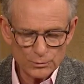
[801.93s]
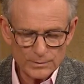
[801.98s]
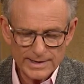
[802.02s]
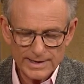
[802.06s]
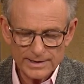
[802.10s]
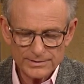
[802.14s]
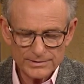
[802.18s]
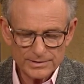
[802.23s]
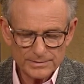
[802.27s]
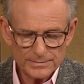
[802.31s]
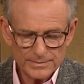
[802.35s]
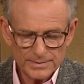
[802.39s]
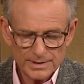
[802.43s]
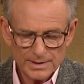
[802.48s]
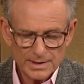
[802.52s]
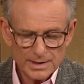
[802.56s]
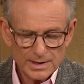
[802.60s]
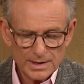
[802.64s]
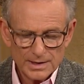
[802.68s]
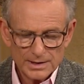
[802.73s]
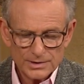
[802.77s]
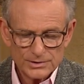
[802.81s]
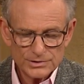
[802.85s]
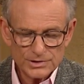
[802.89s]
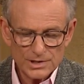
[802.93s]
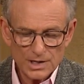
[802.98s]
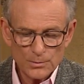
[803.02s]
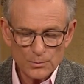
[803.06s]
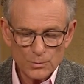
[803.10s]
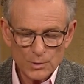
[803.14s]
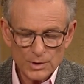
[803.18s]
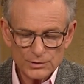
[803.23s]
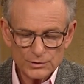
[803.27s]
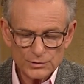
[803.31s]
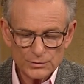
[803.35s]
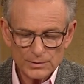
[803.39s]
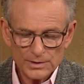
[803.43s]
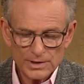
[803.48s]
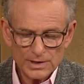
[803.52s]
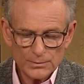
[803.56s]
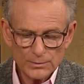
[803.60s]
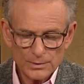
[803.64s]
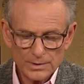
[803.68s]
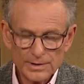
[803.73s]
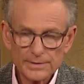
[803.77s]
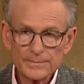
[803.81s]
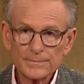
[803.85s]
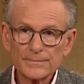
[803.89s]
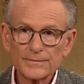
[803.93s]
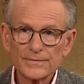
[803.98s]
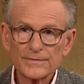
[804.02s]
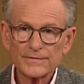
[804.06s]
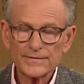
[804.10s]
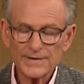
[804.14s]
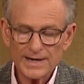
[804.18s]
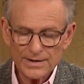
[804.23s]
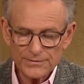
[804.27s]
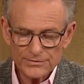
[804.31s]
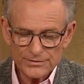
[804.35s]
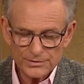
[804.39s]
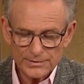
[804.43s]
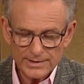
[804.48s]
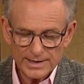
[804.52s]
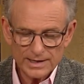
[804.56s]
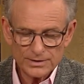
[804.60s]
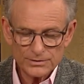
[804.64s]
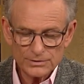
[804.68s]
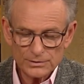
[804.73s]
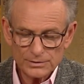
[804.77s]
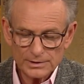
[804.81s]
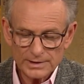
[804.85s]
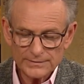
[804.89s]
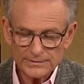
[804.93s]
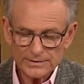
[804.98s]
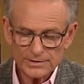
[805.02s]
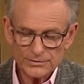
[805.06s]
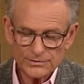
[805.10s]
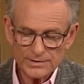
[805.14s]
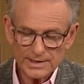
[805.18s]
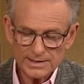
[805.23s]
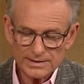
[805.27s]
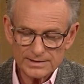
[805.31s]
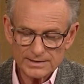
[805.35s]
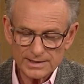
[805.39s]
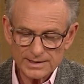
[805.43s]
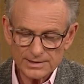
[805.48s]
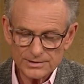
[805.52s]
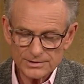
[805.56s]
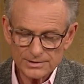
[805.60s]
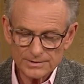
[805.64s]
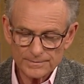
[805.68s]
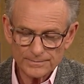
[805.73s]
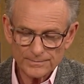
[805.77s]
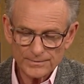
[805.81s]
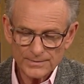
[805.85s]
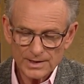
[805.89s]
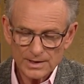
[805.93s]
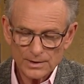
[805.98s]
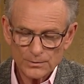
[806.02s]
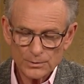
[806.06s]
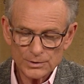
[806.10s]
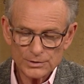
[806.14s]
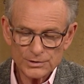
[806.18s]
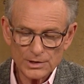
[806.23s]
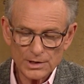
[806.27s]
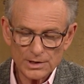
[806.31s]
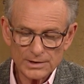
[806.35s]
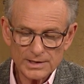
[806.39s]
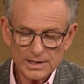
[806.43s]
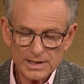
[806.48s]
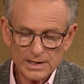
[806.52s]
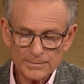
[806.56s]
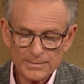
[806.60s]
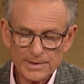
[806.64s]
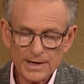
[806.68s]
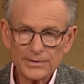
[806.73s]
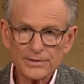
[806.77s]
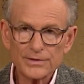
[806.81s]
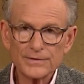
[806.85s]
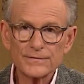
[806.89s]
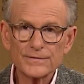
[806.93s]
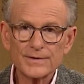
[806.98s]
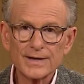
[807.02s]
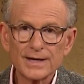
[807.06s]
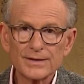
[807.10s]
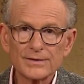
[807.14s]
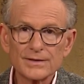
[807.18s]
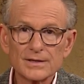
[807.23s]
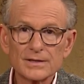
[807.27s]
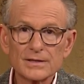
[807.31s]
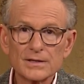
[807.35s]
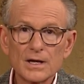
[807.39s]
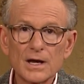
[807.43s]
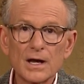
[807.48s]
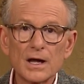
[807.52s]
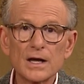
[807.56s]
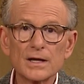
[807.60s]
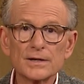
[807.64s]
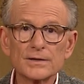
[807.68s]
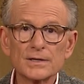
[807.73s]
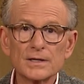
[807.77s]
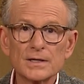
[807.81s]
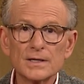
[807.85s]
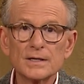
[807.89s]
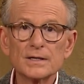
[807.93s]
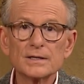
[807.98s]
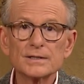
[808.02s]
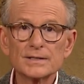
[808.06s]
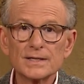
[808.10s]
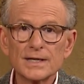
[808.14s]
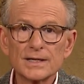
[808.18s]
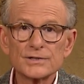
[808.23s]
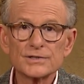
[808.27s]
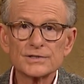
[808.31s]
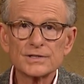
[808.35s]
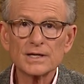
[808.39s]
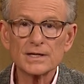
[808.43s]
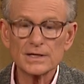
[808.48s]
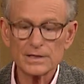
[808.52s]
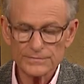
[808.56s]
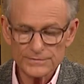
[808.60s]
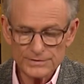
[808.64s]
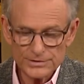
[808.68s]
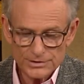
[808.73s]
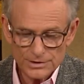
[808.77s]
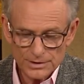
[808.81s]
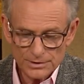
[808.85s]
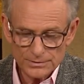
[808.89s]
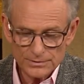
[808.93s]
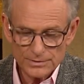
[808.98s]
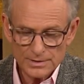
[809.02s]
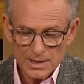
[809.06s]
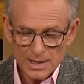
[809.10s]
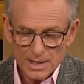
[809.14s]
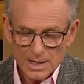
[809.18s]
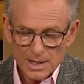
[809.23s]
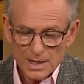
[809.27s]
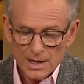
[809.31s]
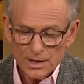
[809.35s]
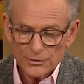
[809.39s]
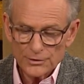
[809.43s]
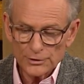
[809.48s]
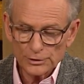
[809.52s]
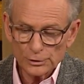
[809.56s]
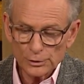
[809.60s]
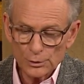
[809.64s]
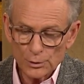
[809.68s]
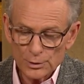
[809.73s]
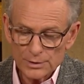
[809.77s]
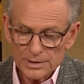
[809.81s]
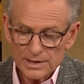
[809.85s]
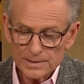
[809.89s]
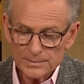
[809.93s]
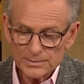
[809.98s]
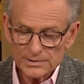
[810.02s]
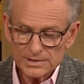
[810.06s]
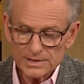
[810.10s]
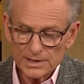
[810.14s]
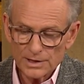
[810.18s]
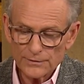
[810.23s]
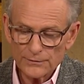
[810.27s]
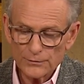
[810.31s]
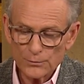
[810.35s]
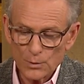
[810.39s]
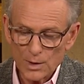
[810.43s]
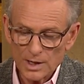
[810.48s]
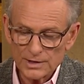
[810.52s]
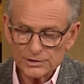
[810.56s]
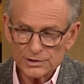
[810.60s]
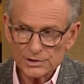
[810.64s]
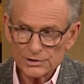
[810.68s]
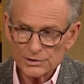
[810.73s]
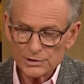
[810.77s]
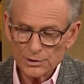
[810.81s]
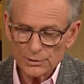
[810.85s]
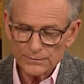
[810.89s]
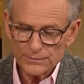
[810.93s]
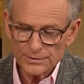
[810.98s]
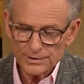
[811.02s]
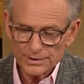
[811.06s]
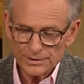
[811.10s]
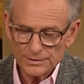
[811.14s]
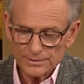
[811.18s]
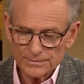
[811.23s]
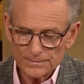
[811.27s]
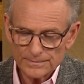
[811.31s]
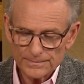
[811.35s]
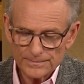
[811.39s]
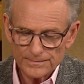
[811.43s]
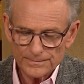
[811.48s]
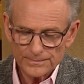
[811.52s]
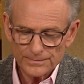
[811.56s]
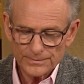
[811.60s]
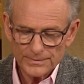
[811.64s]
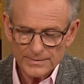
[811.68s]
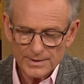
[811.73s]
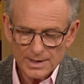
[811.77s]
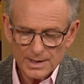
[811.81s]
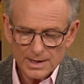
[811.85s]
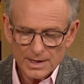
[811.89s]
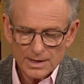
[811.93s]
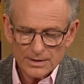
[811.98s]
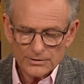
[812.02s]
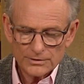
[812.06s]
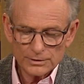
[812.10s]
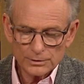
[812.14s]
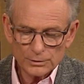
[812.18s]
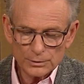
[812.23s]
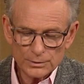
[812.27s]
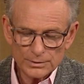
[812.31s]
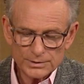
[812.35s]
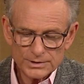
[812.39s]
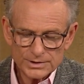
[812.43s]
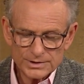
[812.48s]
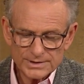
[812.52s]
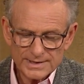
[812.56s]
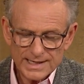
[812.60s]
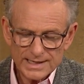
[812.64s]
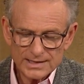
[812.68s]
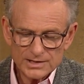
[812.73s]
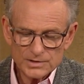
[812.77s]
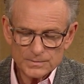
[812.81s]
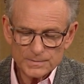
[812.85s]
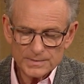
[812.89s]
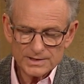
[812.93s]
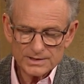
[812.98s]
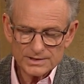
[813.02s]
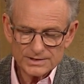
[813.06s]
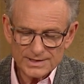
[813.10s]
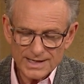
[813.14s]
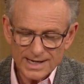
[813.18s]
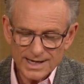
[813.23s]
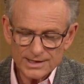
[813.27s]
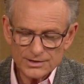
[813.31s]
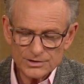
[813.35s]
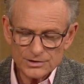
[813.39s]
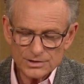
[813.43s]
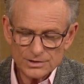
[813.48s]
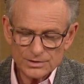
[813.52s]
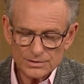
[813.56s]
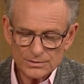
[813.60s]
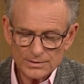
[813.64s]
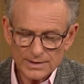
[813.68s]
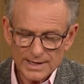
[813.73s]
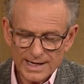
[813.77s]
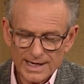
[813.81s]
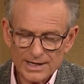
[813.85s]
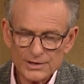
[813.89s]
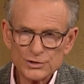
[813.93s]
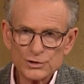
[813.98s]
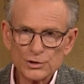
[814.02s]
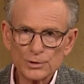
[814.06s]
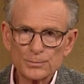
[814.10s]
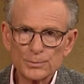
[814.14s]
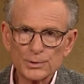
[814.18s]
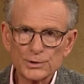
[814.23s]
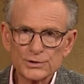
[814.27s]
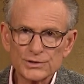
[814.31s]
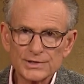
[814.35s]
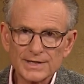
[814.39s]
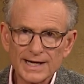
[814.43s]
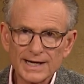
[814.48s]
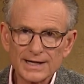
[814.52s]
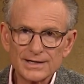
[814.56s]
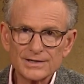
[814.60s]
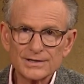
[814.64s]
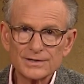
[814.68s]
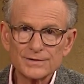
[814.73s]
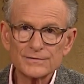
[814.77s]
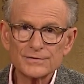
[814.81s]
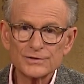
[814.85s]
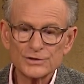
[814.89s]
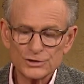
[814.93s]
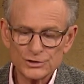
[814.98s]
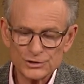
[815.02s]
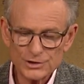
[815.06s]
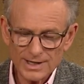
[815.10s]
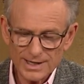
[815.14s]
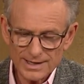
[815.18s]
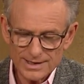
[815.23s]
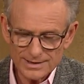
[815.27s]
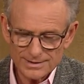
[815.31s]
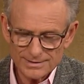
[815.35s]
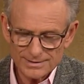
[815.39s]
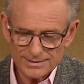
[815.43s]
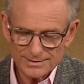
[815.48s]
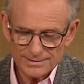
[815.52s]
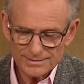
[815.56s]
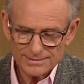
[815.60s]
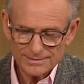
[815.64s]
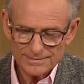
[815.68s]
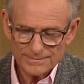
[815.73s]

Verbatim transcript: around them. Psalm 121, 5 through 8, New Living Translation. We're talking about the fact that God takes care of his own. The Lord himself watches over you. The Lord stands beside you as your protective shade.